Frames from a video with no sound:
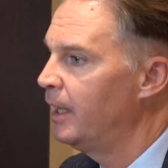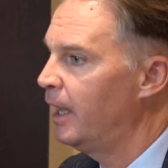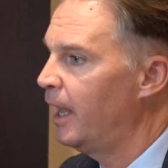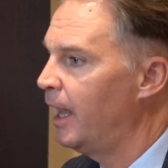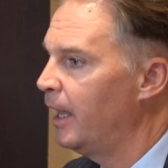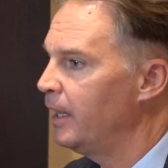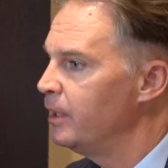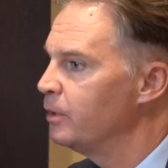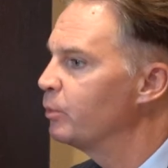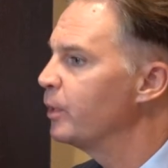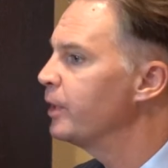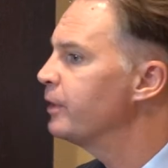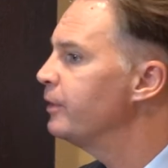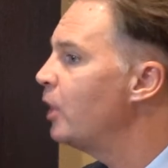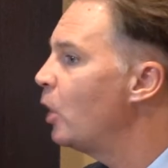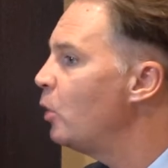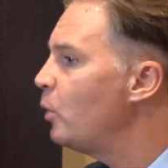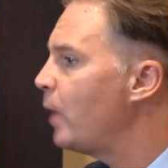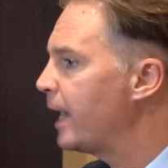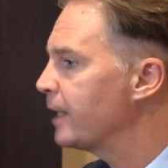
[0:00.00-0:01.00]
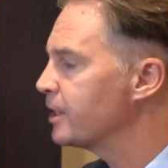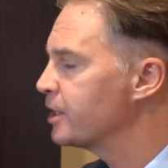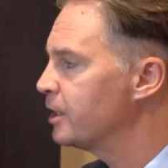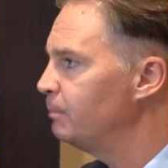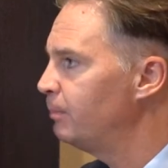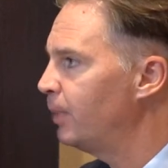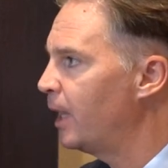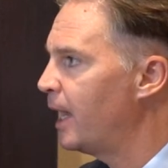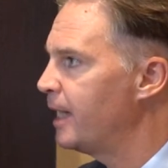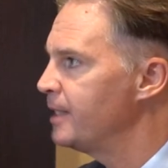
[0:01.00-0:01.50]
And with no
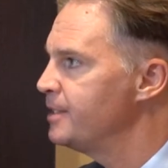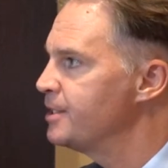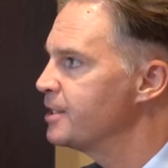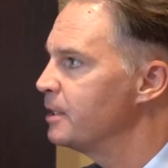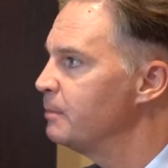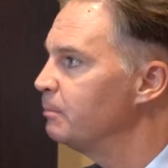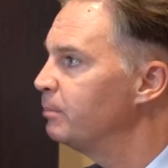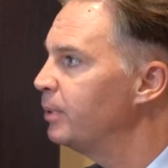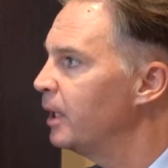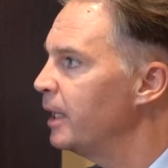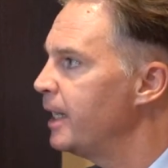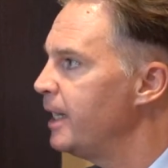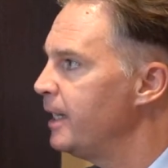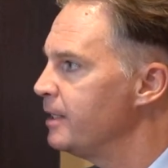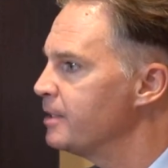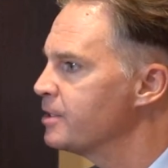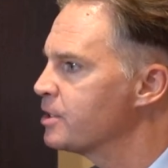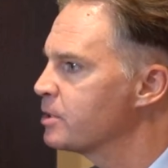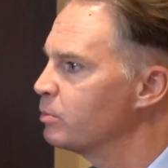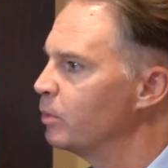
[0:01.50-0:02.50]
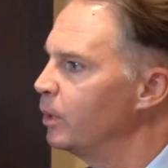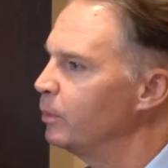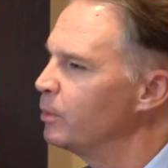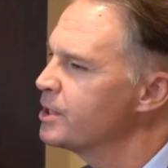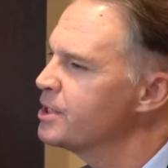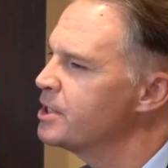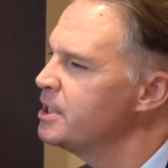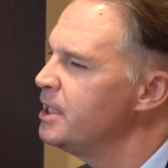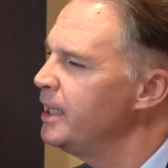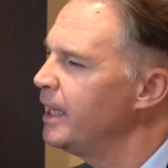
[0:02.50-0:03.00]
action plans in place, we
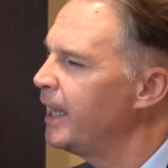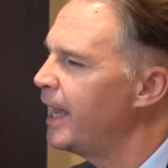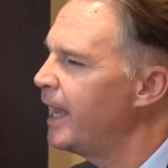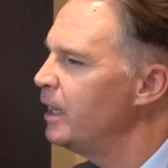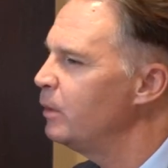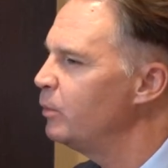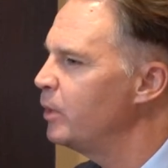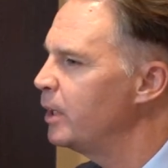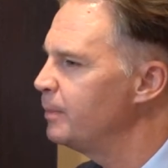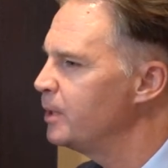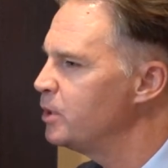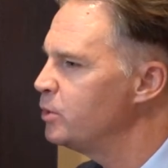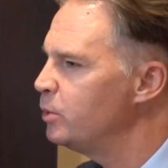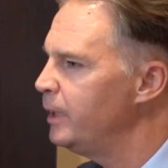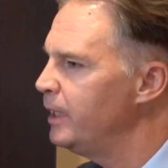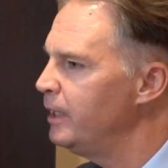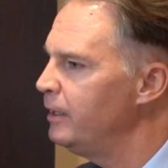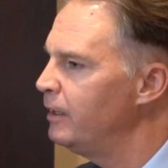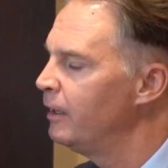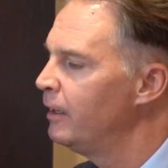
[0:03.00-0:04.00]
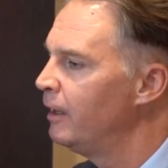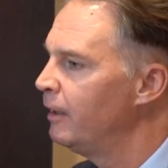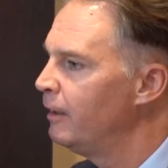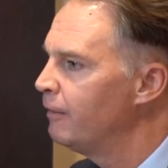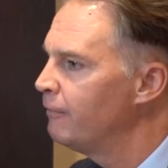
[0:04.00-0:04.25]
were seeing anywhere between